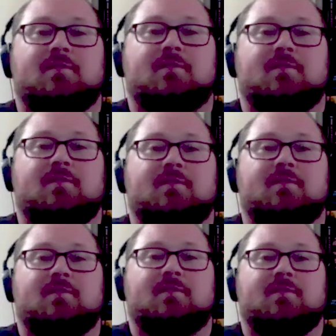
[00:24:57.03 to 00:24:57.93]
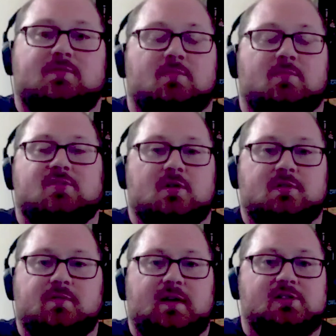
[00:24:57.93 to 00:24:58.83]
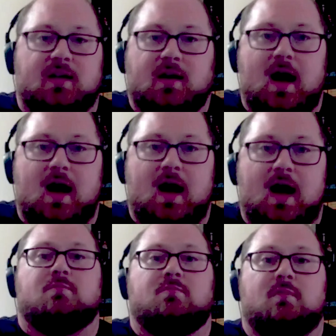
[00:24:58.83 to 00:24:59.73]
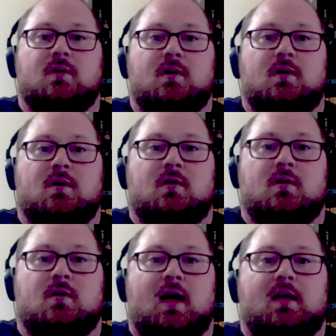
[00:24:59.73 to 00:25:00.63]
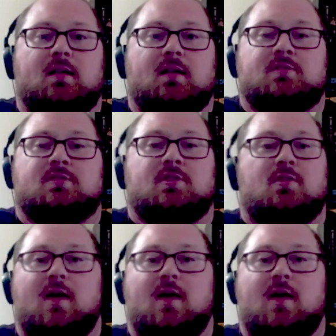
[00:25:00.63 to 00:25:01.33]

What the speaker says: like a 15-minute piece from start to finish in a costume, right?